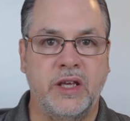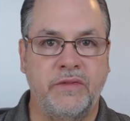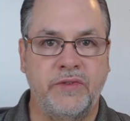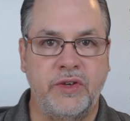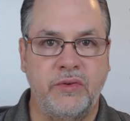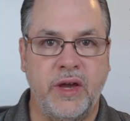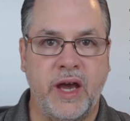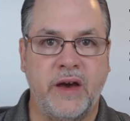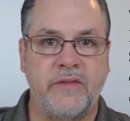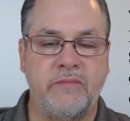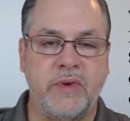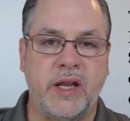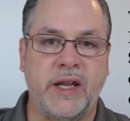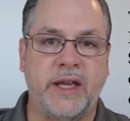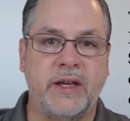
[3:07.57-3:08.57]
If you have a
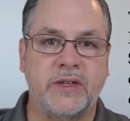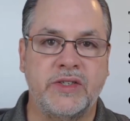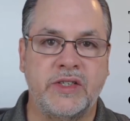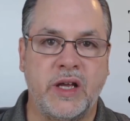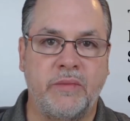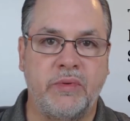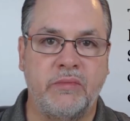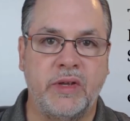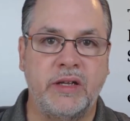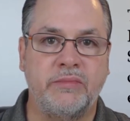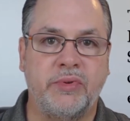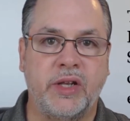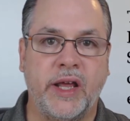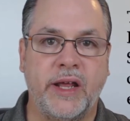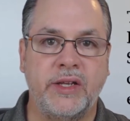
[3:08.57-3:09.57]
Medicare Supplement
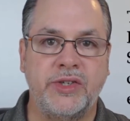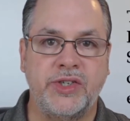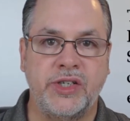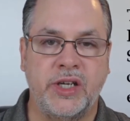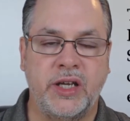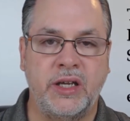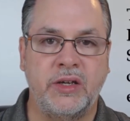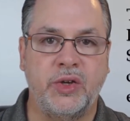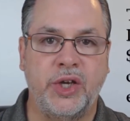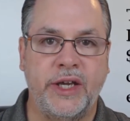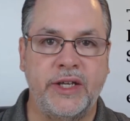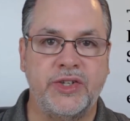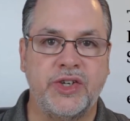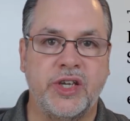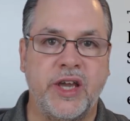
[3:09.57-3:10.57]
Plan G,
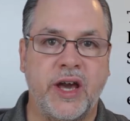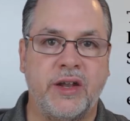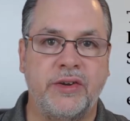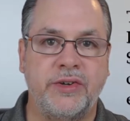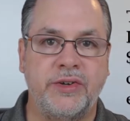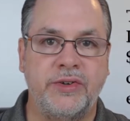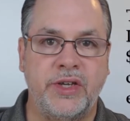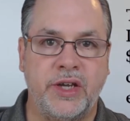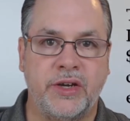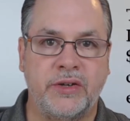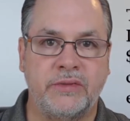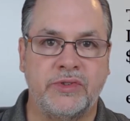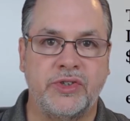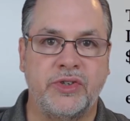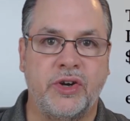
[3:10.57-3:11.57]
each calendar
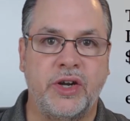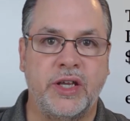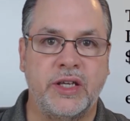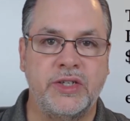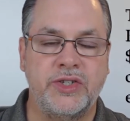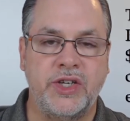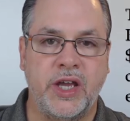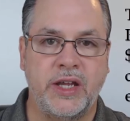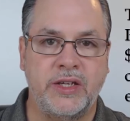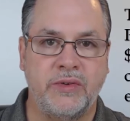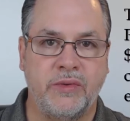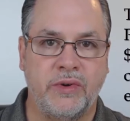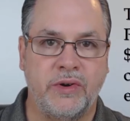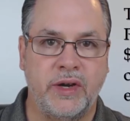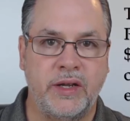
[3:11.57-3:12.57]
year, starting in
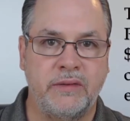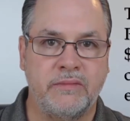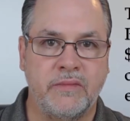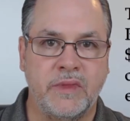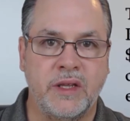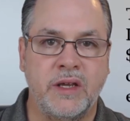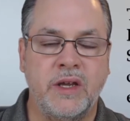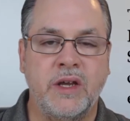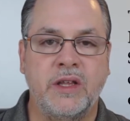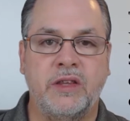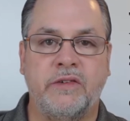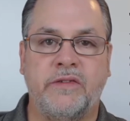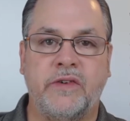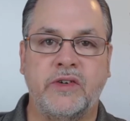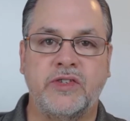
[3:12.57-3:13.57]
January,
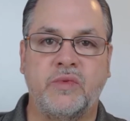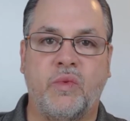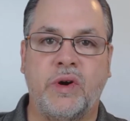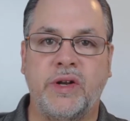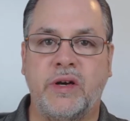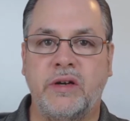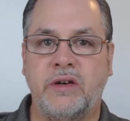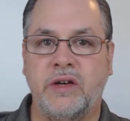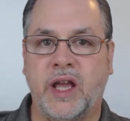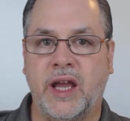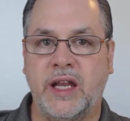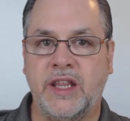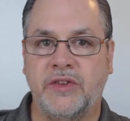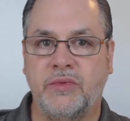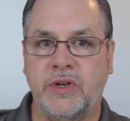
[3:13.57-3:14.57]
the first
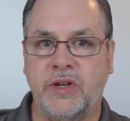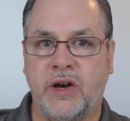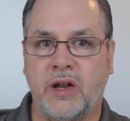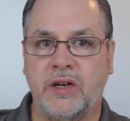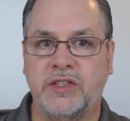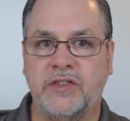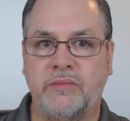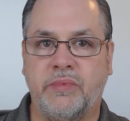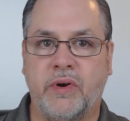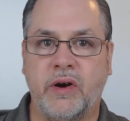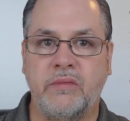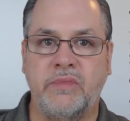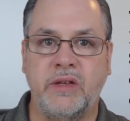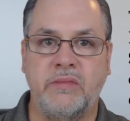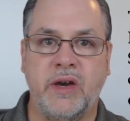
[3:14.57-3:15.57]
$183 of
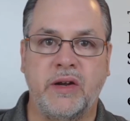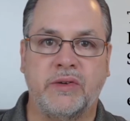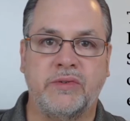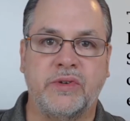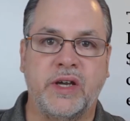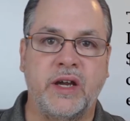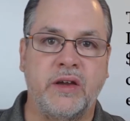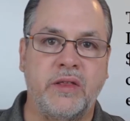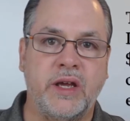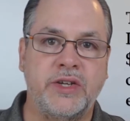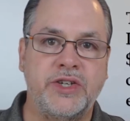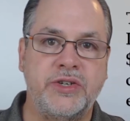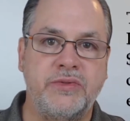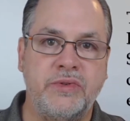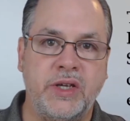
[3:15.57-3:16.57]
Part B medical care
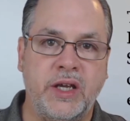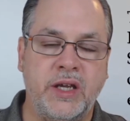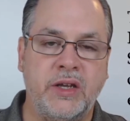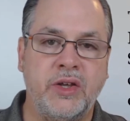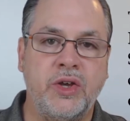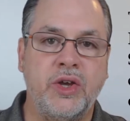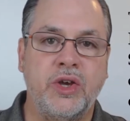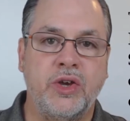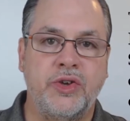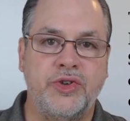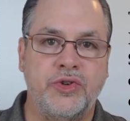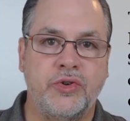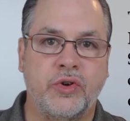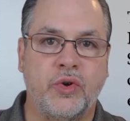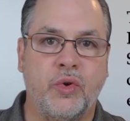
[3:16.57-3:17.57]
that you need,
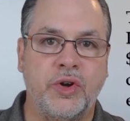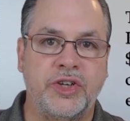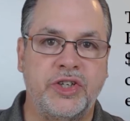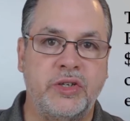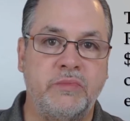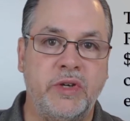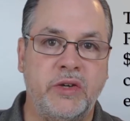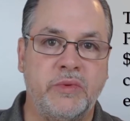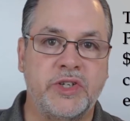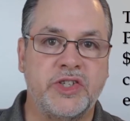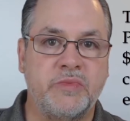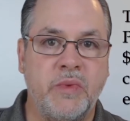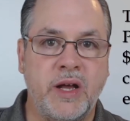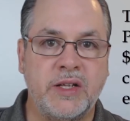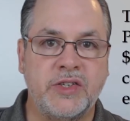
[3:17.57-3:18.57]
you're going to be
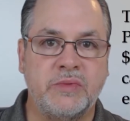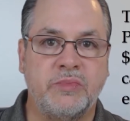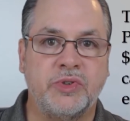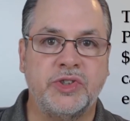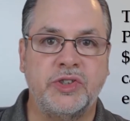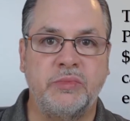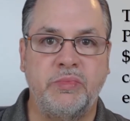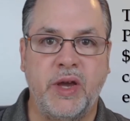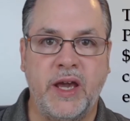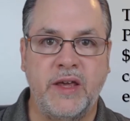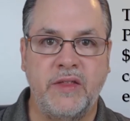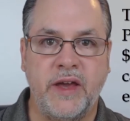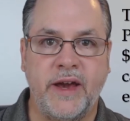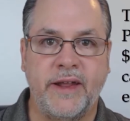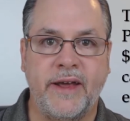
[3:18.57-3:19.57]
responsible to pay
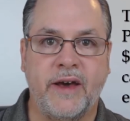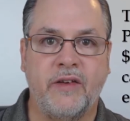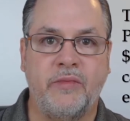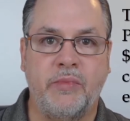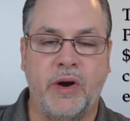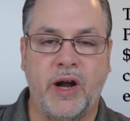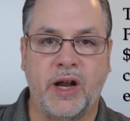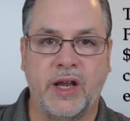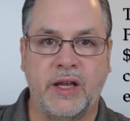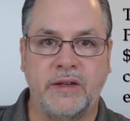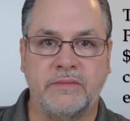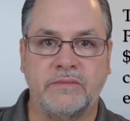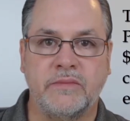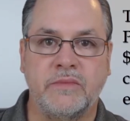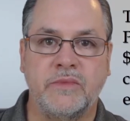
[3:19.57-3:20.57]
that out of
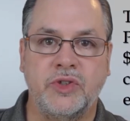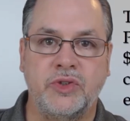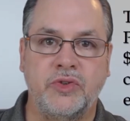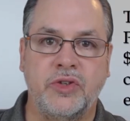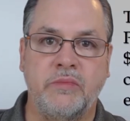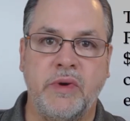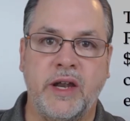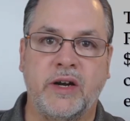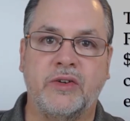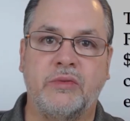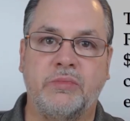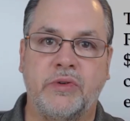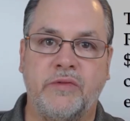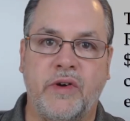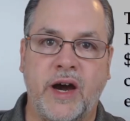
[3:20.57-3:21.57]
pocket to the
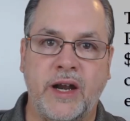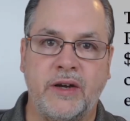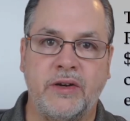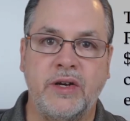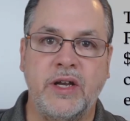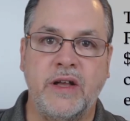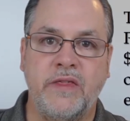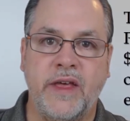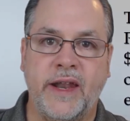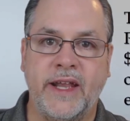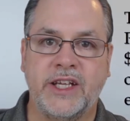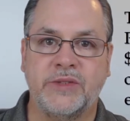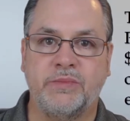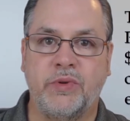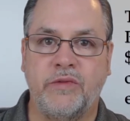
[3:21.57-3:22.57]
medical provider that
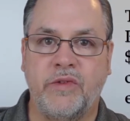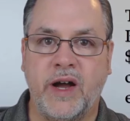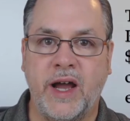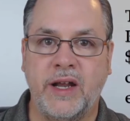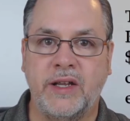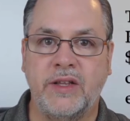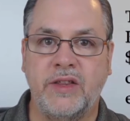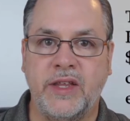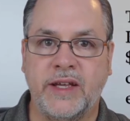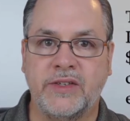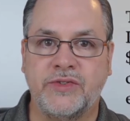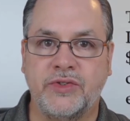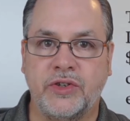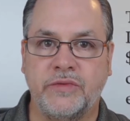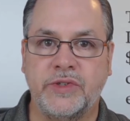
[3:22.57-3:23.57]
has provided that
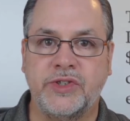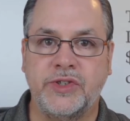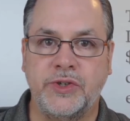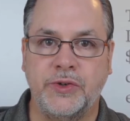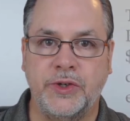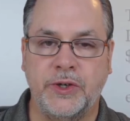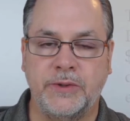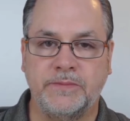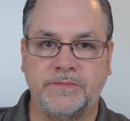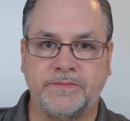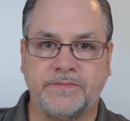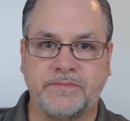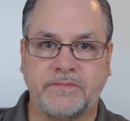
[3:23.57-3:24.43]
service to you.